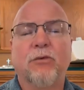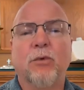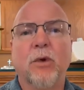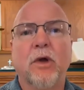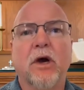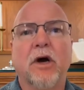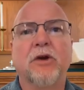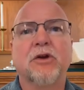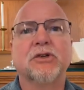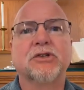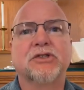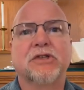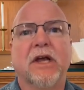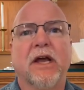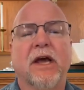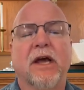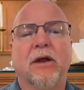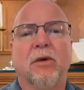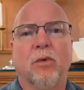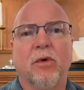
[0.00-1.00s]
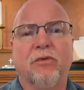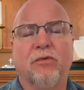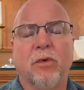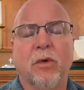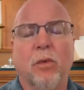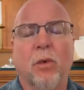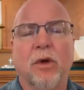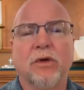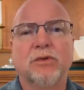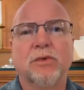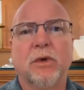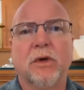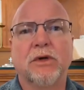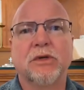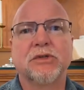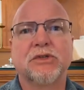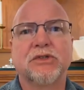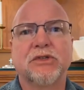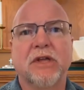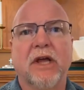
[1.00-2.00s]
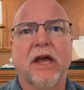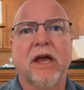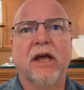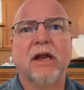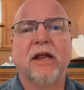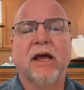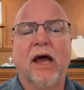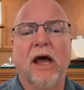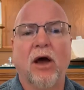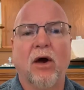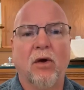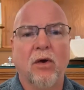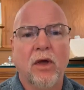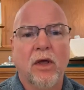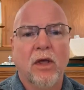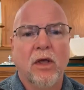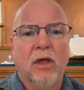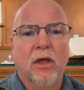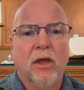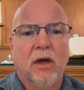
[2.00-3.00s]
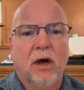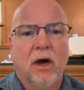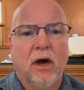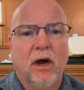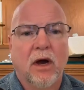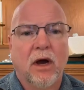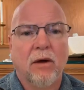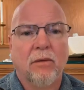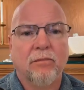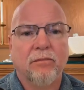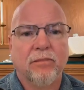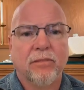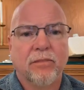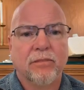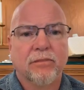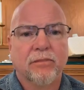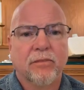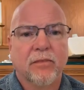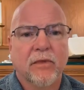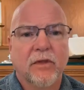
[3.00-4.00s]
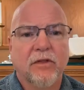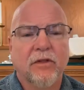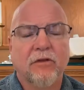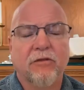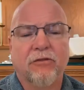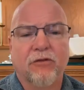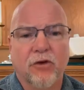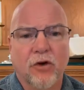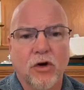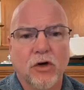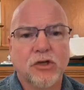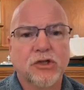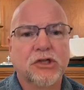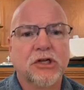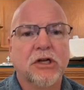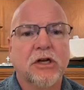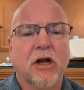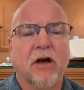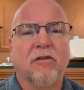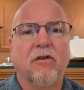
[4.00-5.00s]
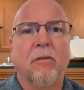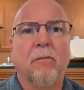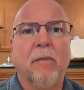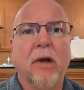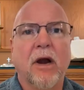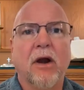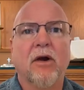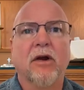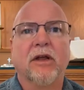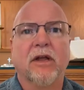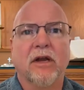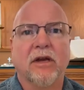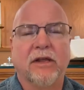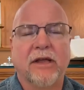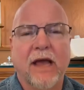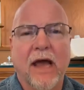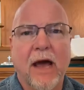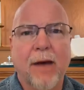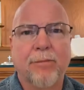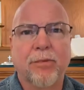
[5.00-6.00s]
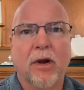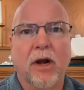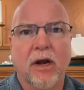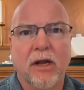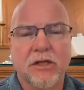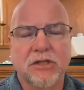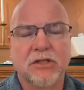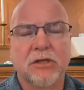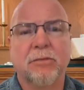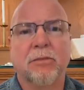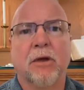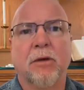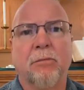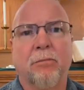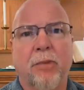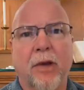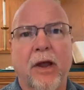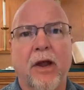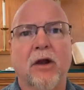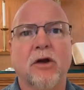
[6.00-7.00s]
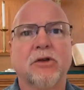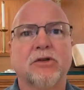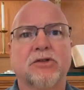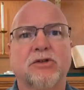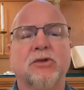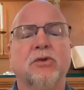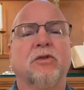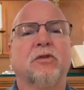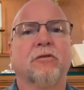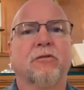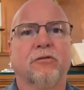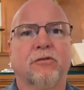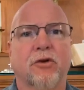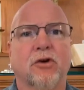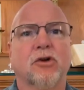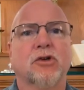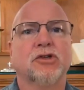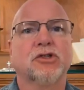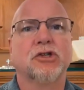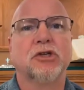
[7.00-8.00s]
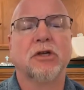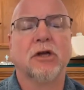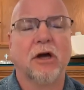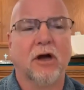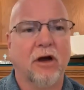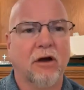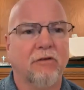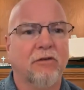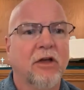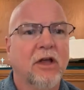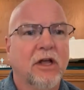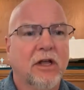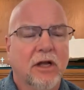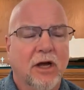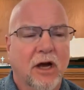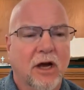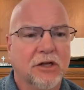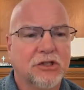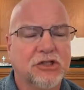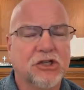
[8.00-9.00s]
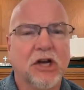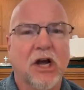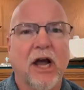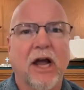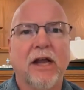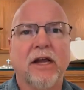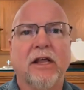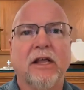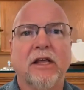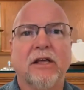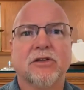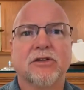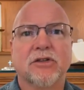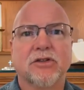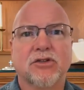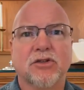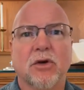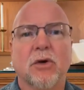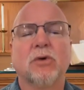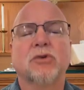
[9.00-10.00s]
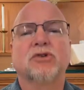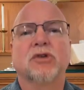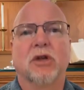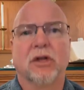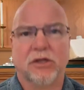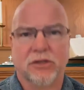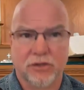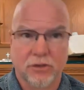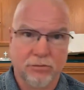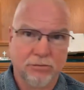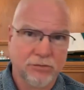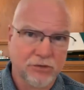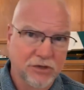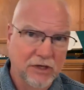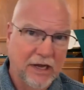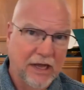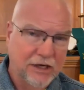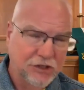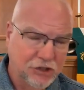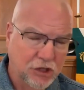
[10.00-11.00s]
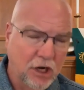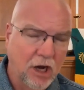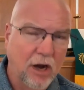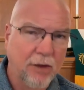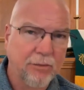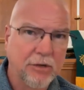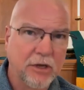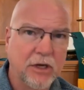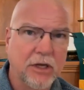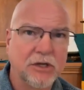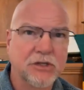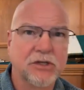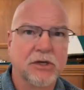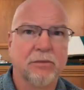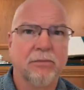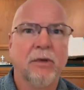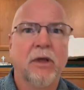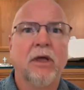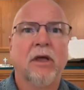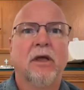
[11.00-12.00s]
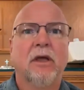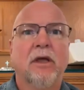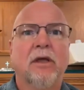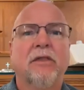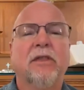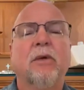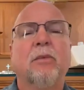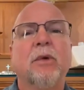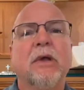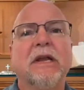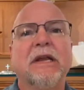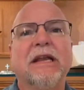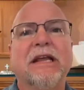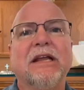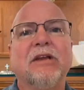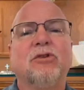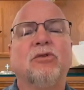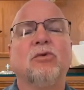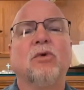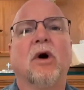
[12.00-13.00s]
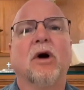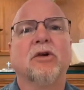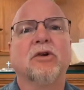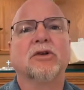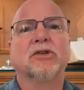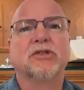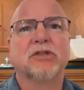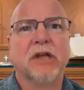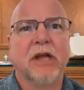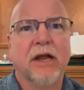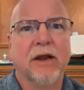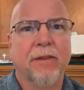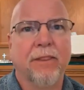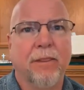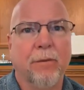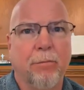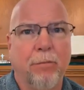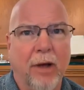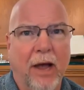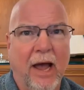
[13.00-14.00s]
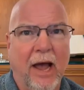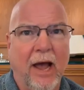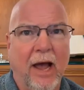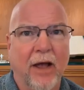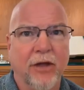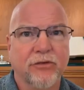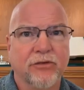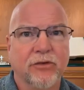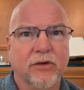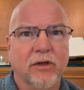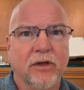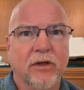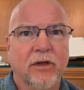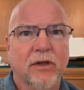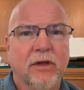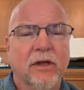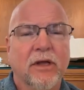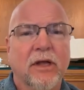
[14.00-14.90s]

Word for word: If we understand, if we want to understand how um, the version of American capitalism compares to the version of uh, Chinese socialism slash communism, then we need to understand the past.